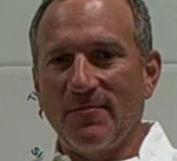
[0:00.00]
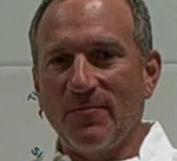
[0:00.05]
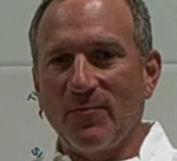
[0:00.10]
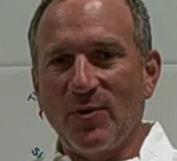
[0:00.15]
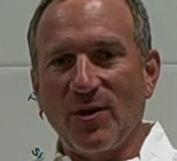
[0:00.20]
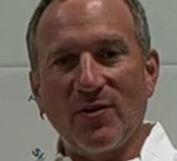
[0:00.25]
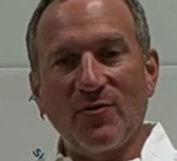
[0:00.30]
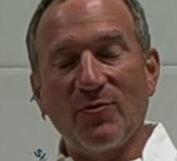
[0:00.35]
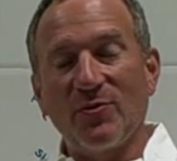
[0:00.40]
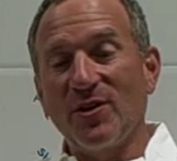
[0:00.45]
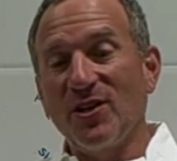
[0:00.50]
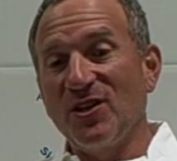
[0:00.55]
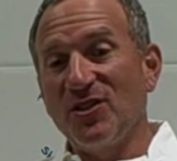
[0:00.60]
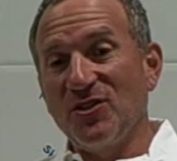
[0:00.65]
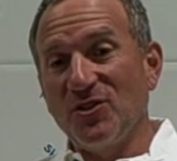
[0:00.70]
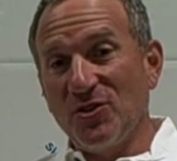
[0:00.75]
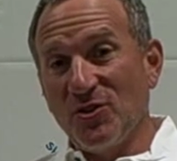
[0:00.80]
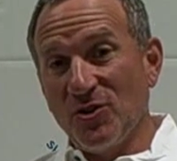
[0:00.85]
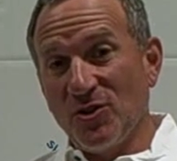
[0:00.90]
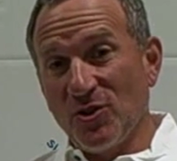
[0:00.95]
Whatever we
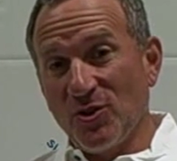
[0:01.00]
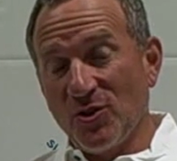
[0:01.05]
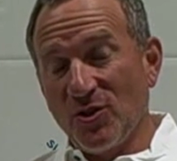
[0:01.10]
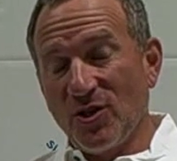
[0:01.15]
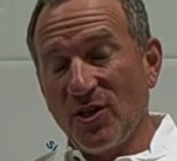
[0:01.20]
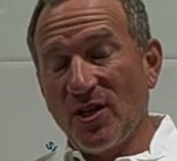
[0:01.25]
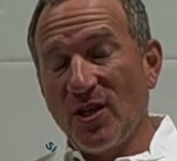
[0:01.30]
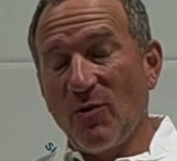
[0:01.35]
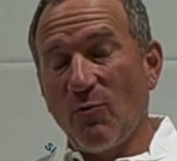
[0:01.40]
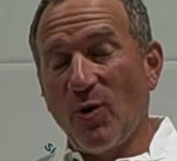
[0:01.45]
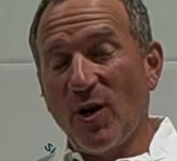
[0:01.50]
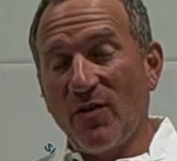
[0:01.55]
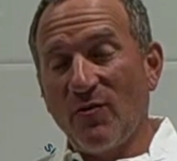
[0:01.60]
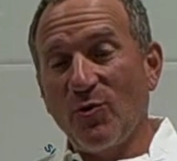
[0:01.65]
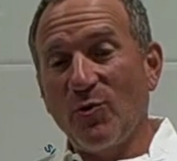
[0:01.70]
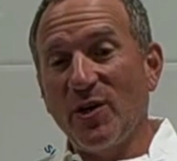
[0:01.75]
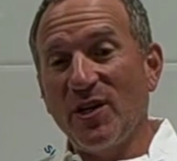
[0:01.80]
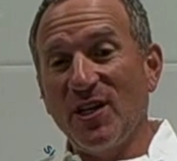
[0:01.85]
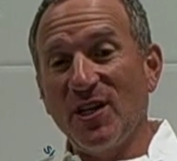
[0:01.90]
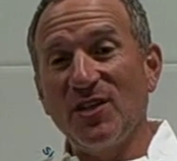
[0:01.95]

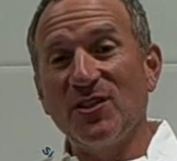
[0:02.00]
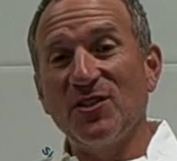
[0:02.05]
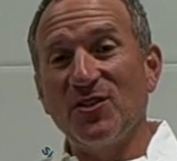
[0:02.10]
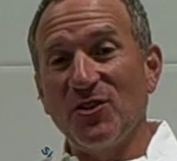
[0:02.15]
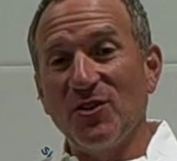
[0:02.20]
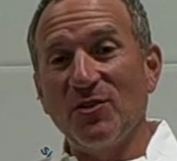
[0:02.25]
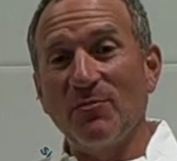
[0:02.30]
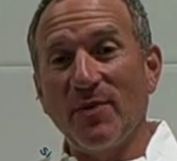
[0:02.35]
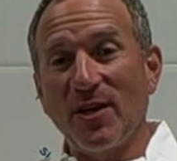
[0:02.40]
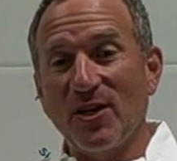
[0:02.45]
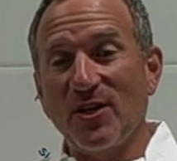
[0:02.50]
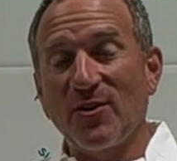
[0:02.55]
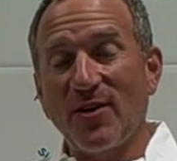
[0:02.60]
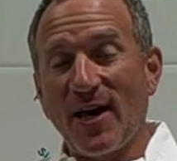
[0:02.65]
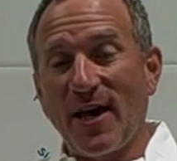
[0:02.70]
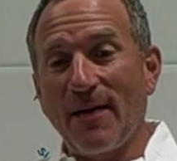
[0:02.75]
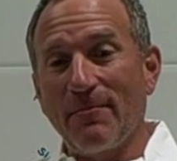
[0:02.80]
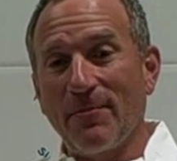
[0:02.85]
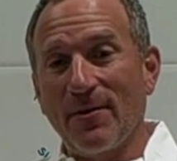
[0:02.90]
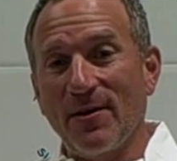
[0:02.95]
need to do to make you
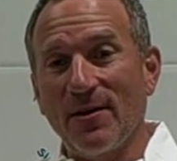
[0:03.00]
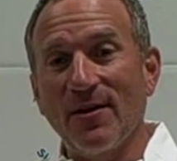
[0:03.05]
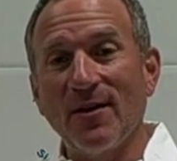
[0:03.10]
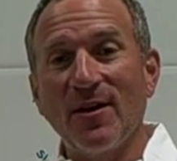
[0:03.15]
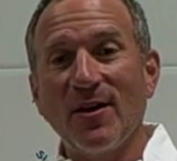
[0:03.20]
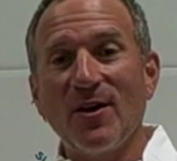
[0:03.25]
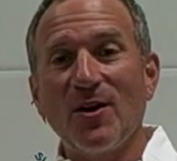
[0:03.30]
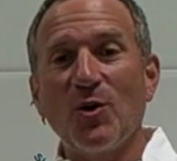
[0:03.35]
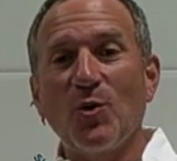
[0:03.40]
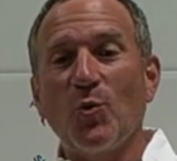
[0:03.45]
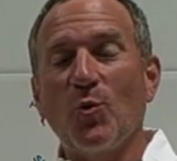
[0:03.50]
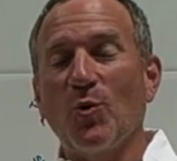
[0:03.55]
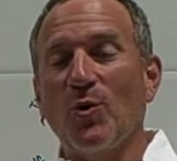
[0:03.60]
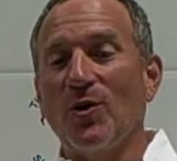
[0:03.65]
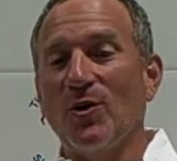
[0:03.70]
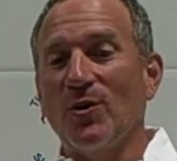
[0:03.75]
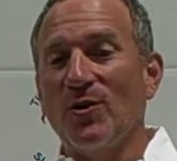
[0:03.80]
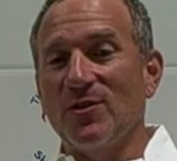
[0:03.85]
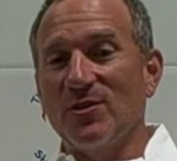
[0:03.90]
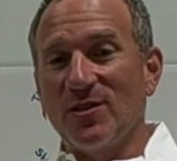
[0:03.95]
happy,
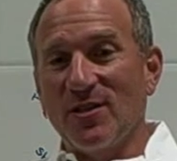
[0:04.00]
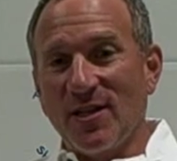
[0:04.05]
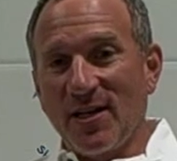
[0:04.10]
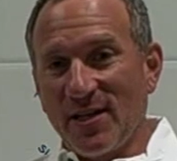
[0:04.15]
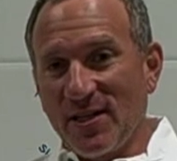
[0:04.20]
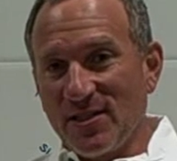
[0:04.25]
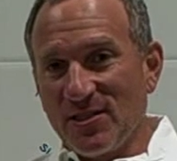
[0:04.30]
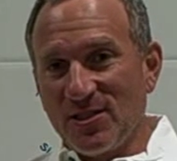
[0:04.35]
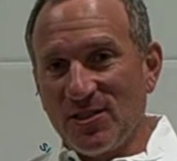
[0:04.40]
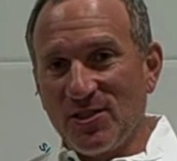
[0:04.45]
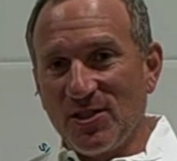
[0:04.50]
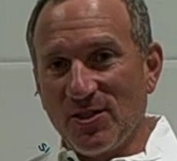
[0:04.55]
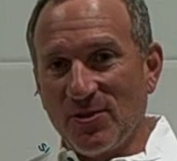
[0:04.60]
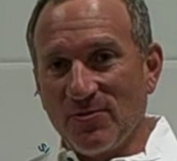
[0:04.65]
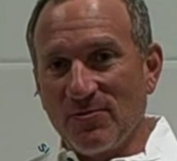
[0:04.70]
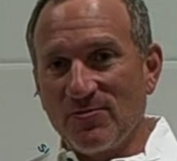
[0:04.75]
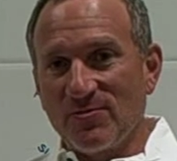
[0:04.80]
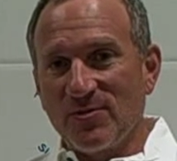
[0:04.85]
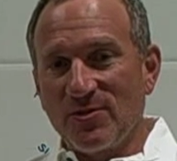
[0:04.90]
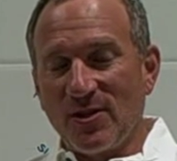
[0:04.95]
we're delighted to do.
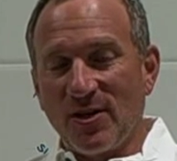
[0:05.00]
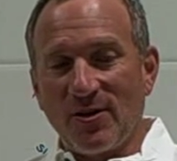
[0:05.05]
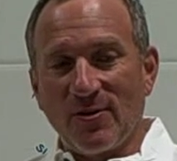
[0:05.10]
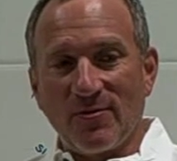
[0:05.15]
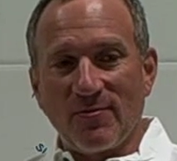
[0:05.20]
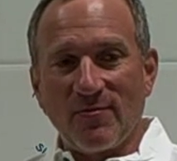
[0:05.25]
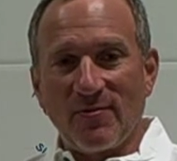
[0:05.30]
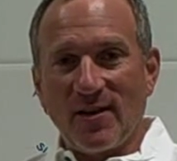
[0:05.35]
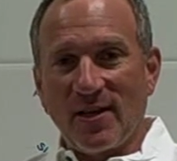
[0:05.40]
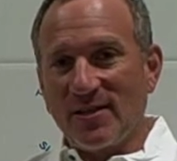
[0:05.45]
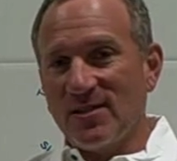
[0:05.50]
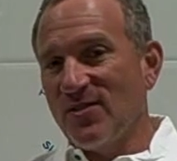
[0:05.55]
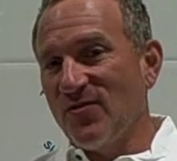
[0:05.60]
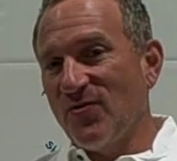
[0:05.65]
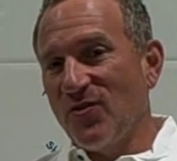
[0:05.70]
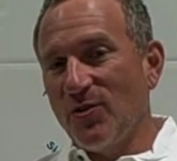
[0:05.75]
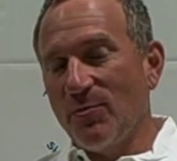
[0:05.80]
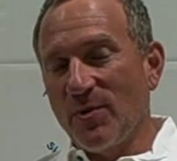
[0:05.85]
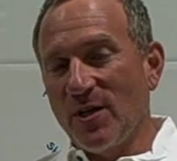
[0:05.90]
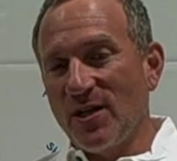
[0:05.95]
So that's a
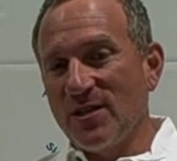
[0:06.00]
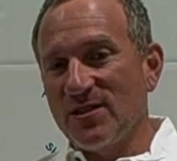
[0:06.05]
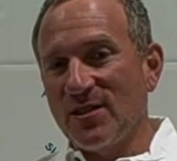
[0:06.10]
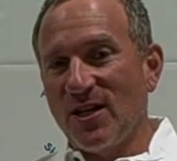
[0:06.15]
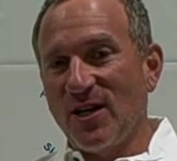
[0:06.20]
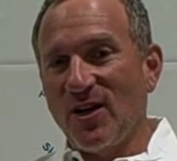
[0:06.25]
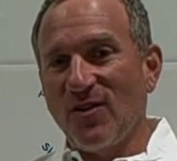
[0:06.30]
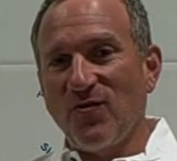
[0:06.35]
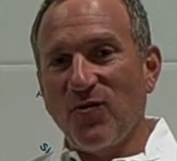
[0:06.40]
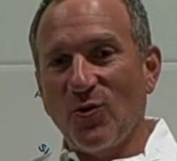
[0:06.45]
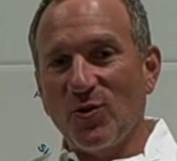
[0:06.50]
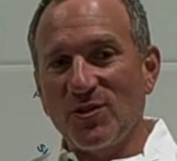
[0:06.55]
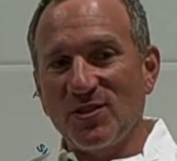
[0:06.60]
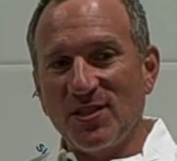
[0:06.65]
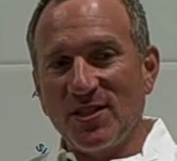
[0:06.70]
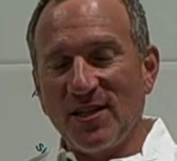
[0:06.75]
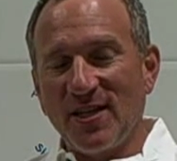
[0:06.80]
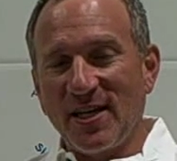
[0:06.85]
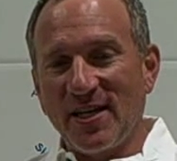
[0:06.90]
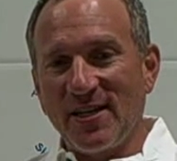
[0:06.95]
few minutes on our
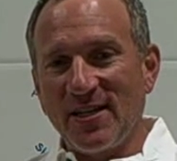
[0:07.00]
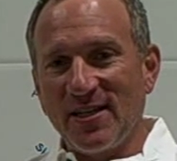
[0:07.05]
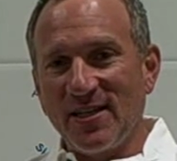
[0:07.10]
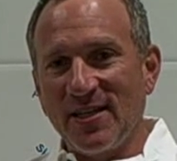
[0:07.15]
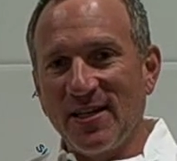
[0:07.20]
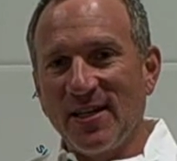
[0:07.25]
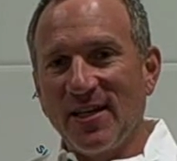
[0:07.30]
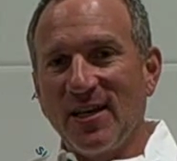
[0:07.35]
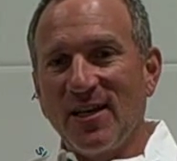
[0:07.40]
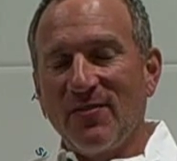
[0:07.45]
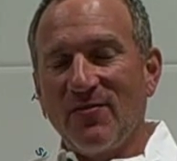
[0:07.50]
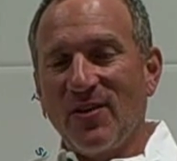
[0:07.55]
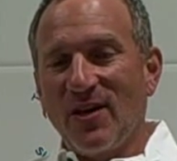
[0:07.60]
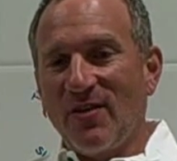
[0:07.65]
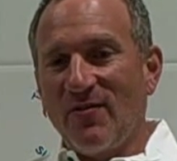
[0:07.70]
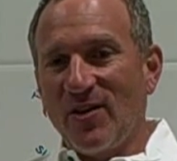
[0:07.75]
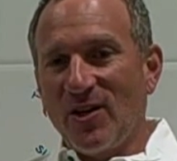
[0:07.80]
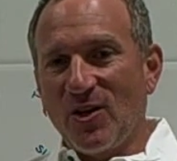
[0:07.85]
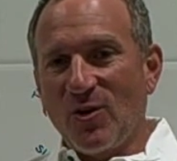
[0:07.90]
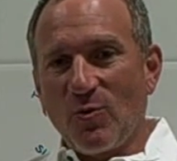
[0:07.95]
1490. If you
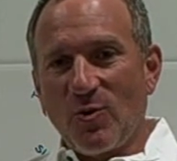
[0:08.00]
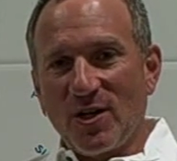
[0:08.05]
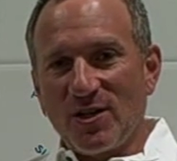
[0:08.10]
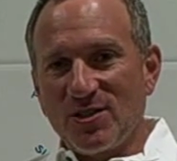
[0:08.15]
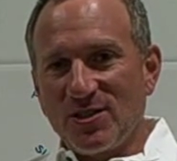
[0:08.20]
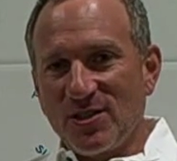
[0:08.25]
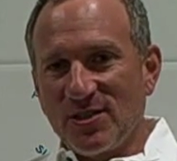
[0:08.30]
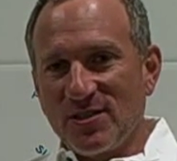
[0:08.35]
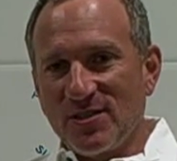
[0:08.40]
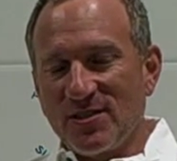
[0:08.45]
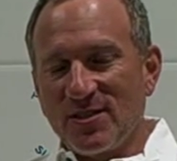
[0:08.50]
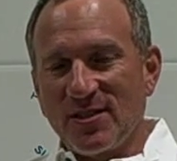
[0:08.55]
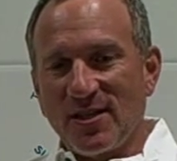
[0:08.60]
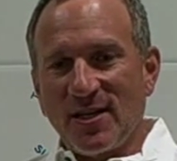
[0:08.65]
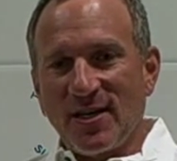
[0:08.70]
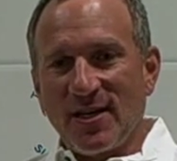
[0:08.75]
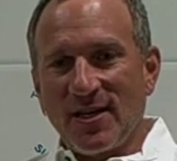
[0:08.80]
have any questions,